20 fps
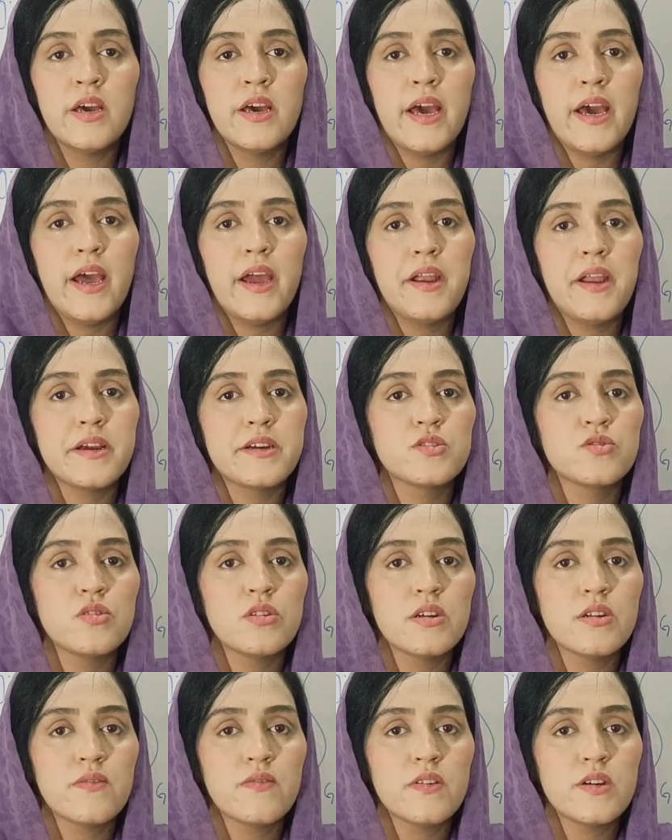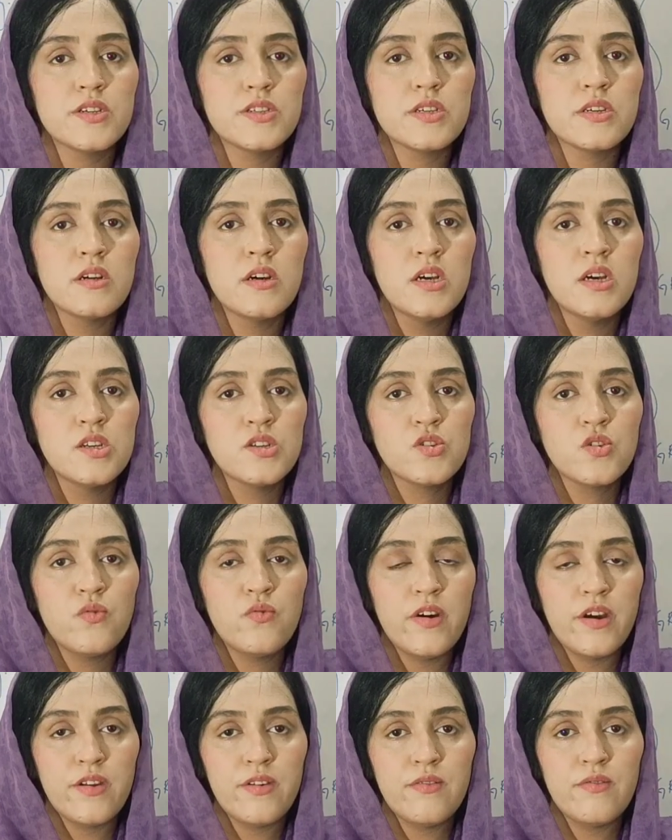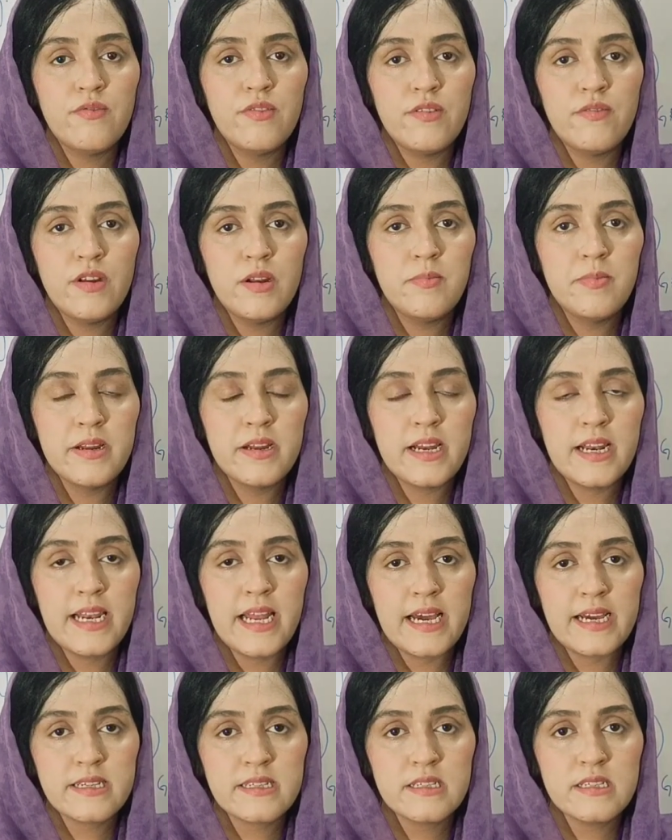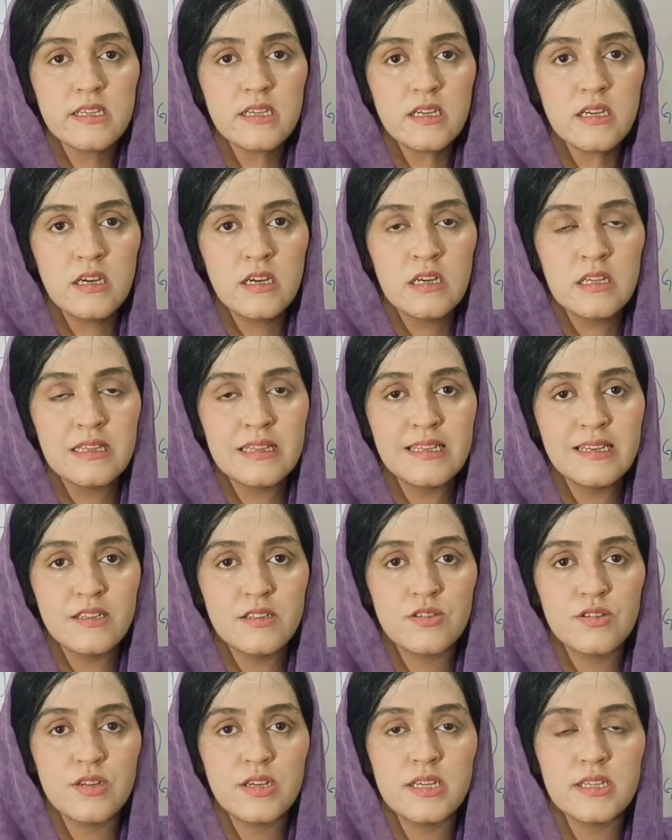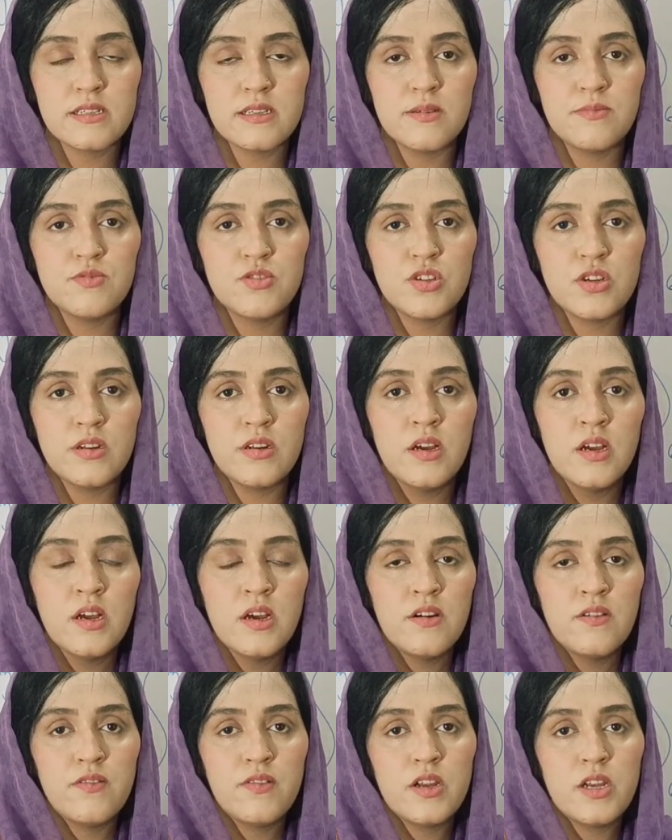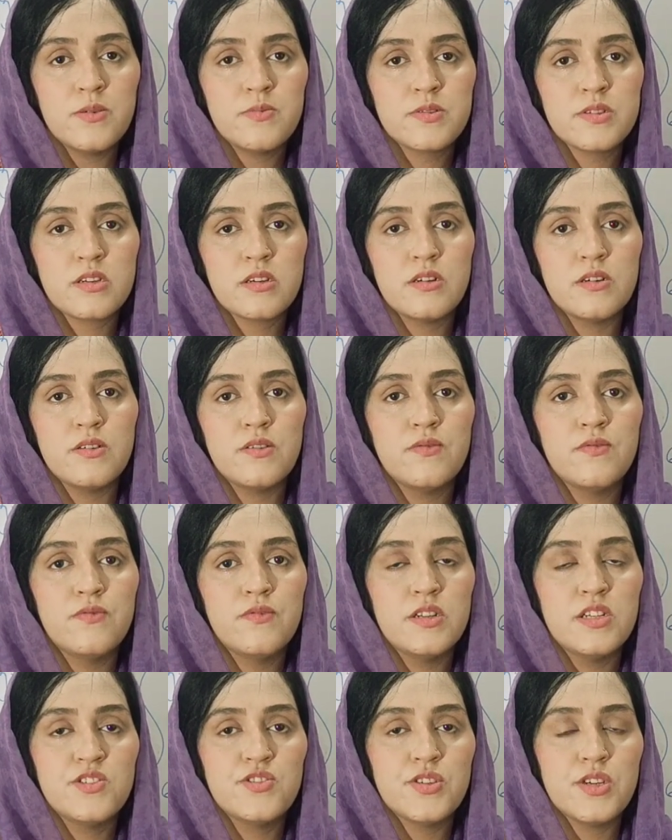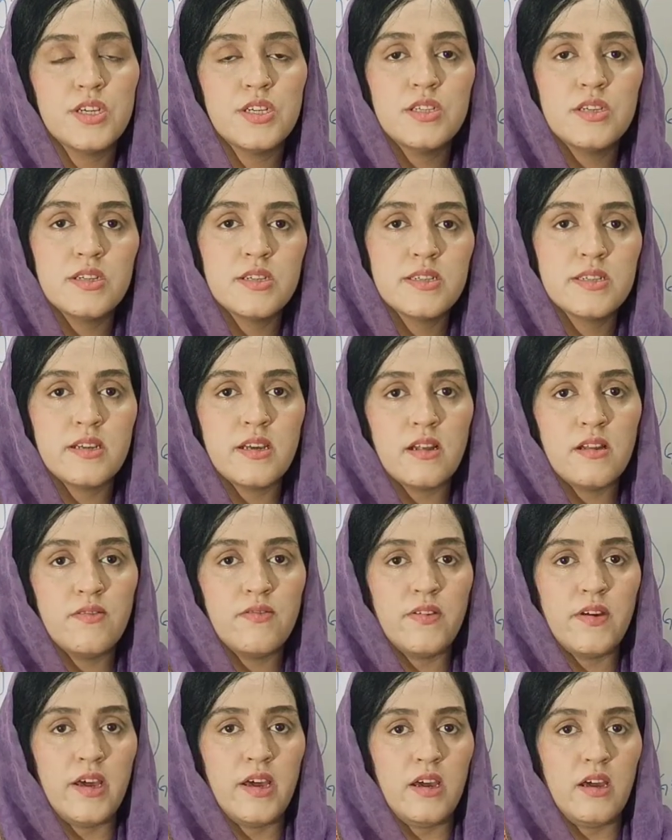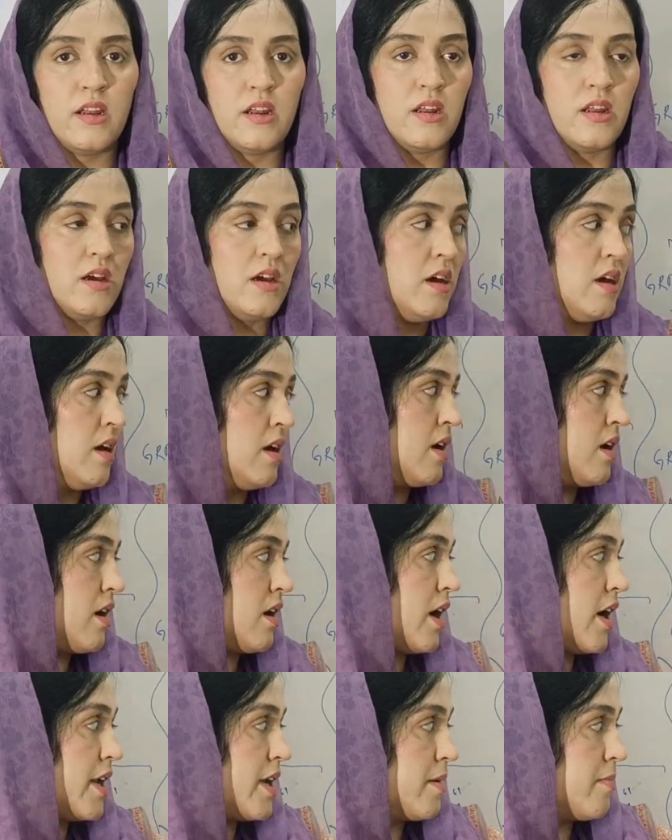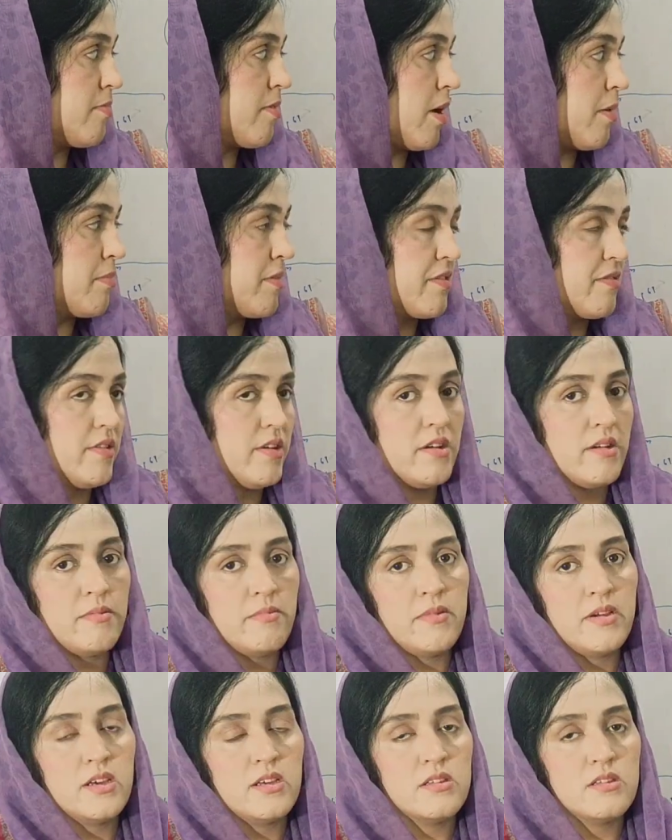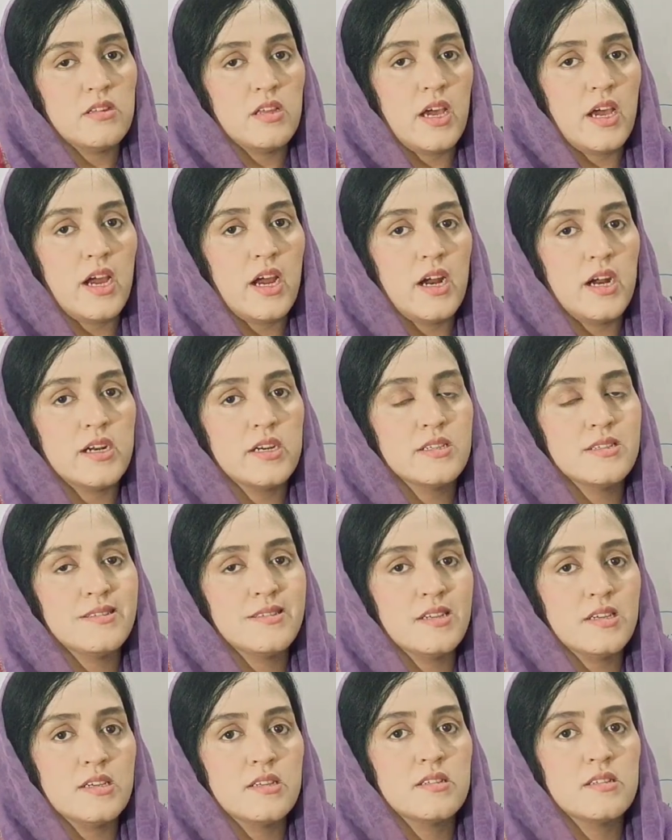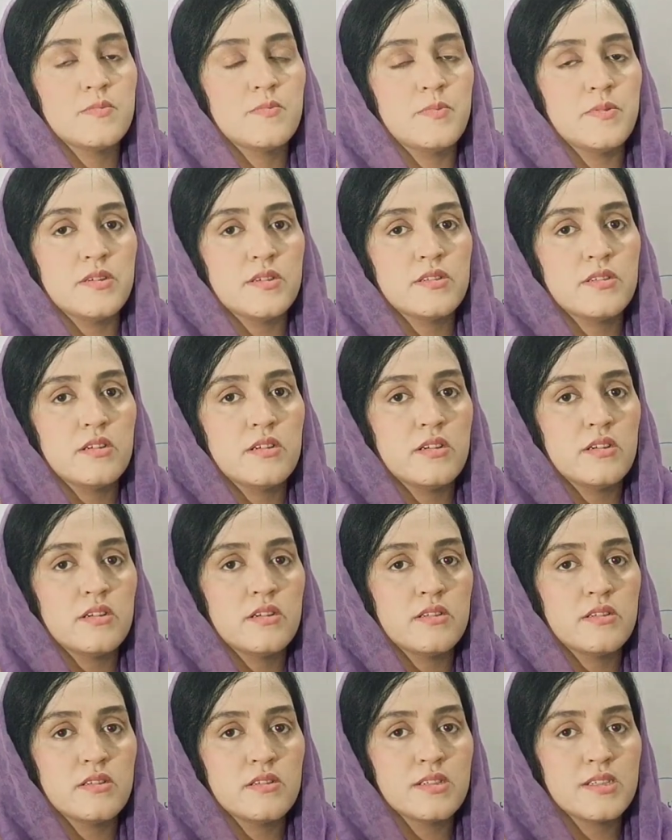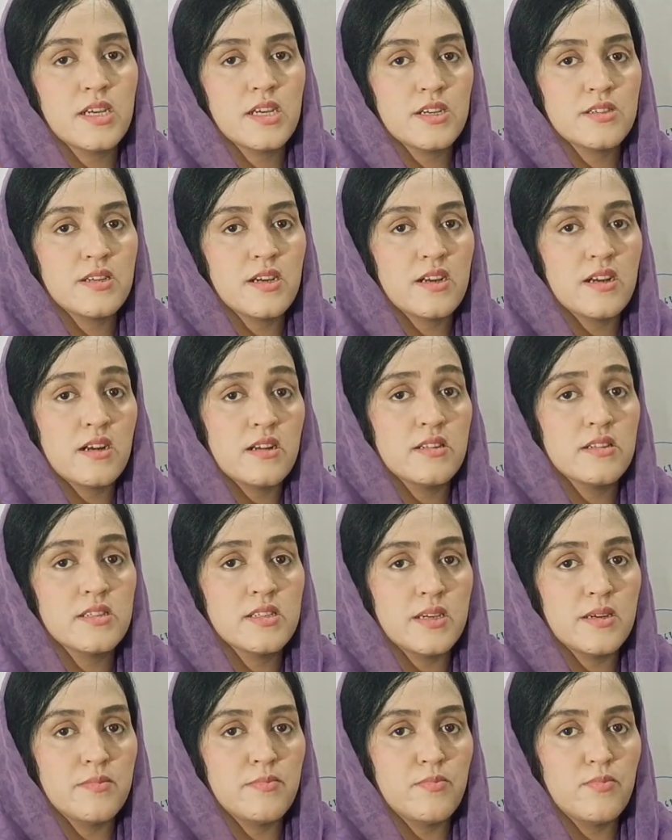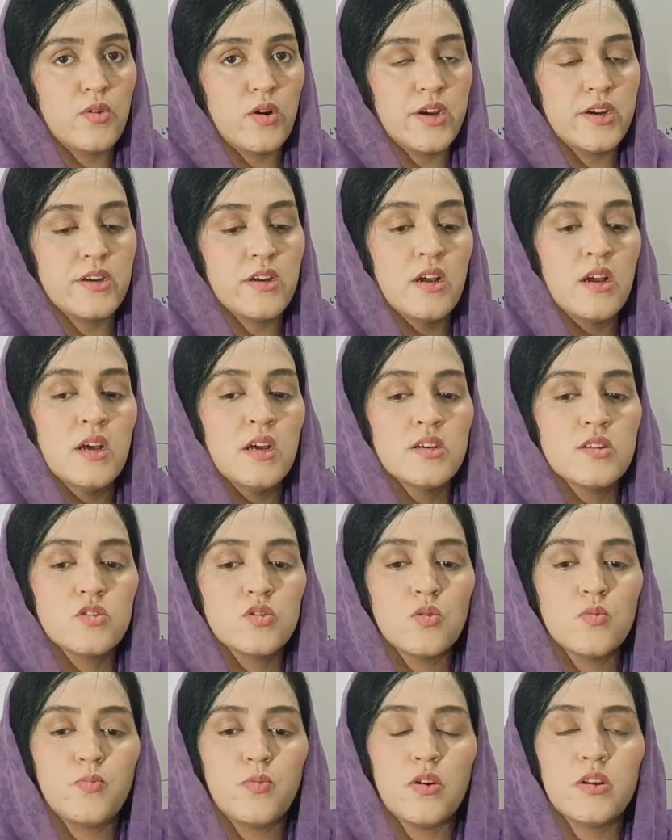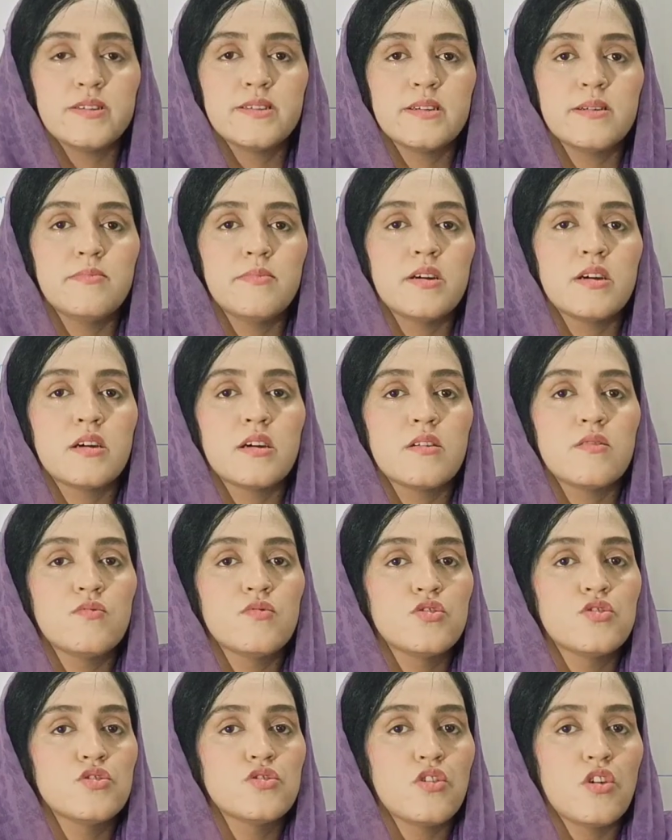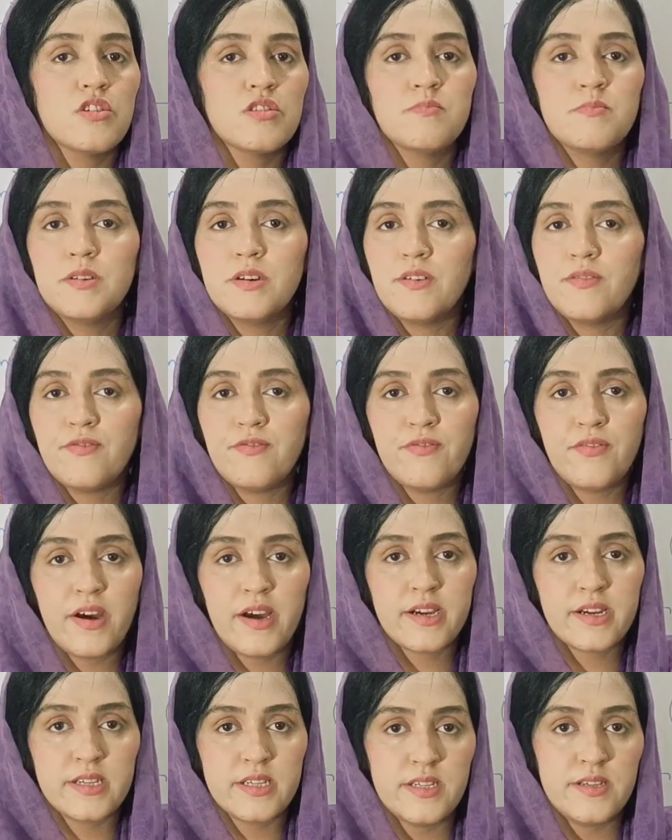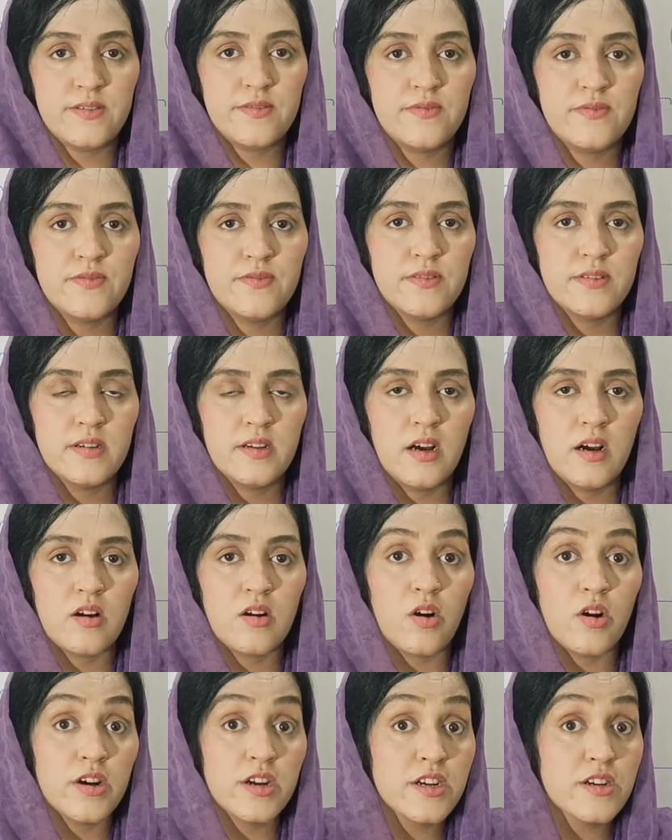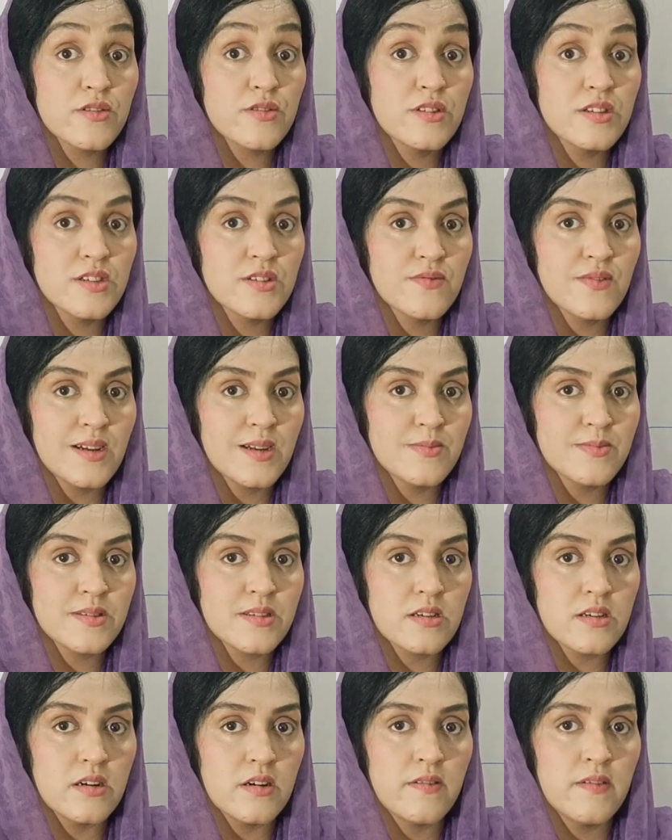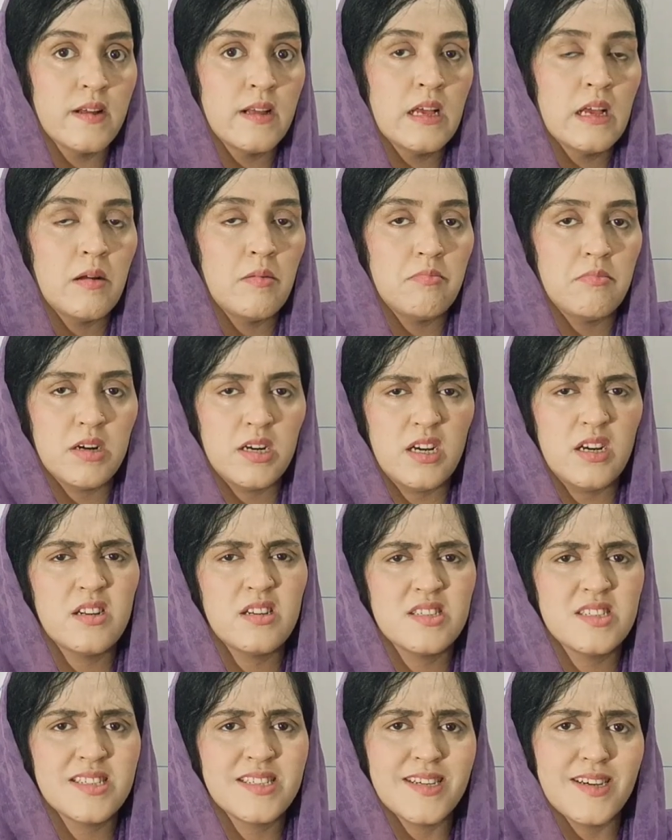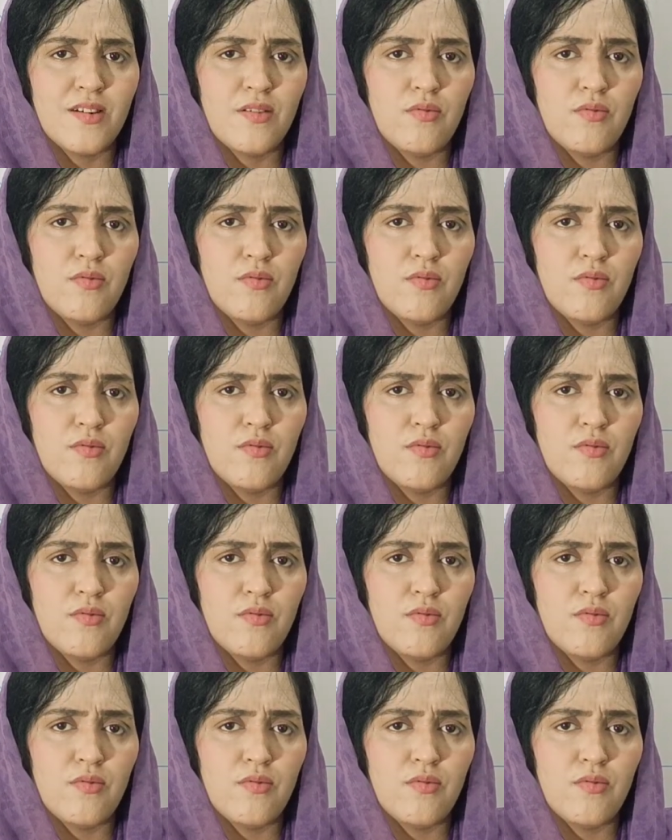and actual inflation. So when we will be relaxing these 3 assumptions, Phillips curve will change itself, and unemployment will remain at 6%, such that at the same point. So policy making would not be effective according to this Phillips curve, but it is still